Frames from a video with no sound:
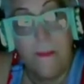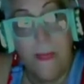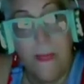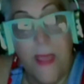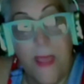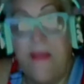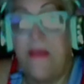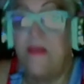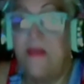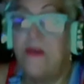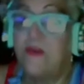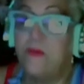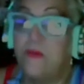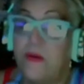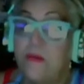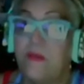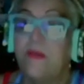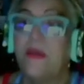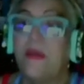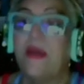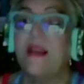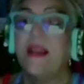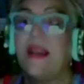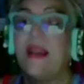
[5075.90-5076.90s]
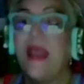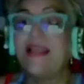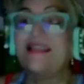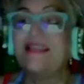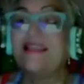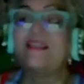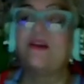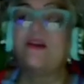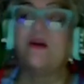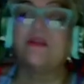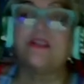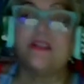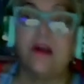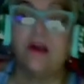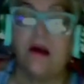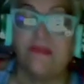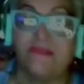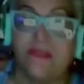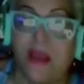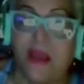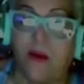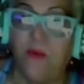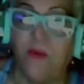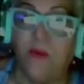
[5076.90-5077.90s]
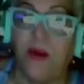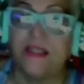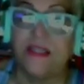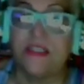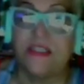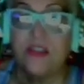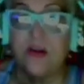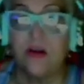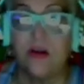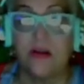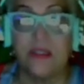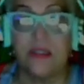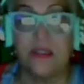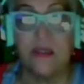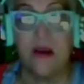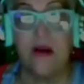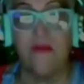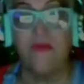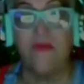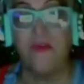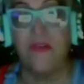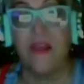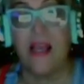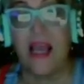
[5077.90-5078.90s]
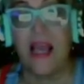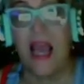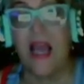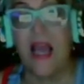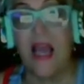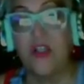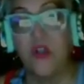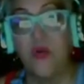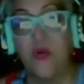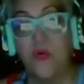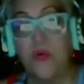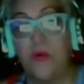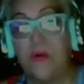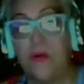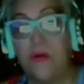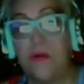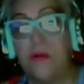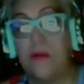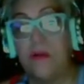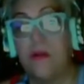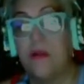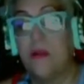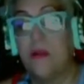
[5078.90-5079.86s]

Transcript: And then there's people that it starts off that way. It starts off with a casual